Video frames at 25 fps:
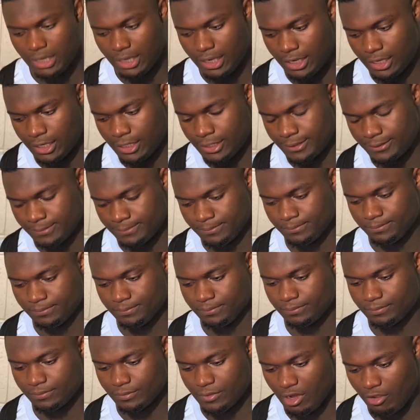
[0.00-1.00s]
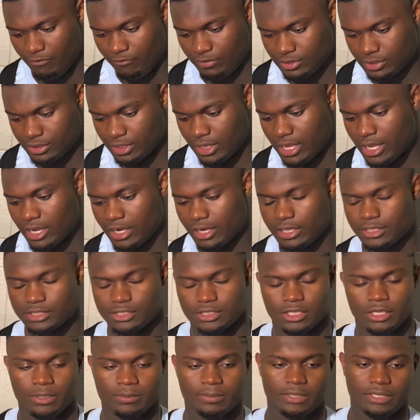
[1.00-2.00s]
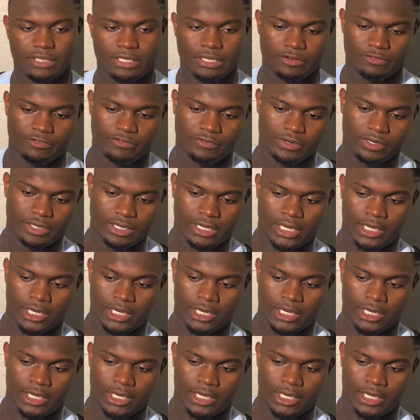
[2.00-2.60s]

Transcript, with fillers: Um, physicality is a little bit different.